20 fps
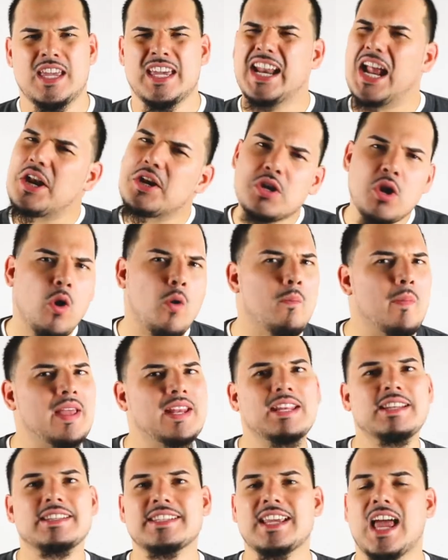And I know
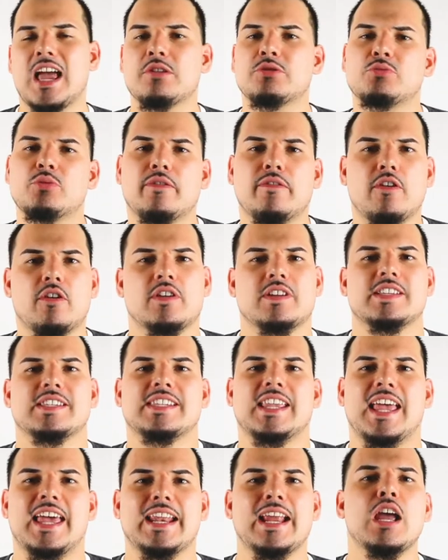many times we've heard it
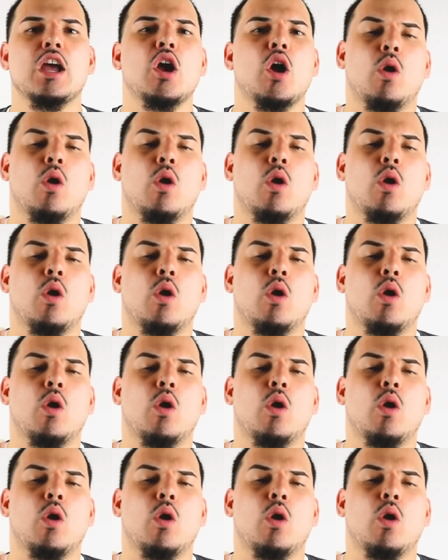said,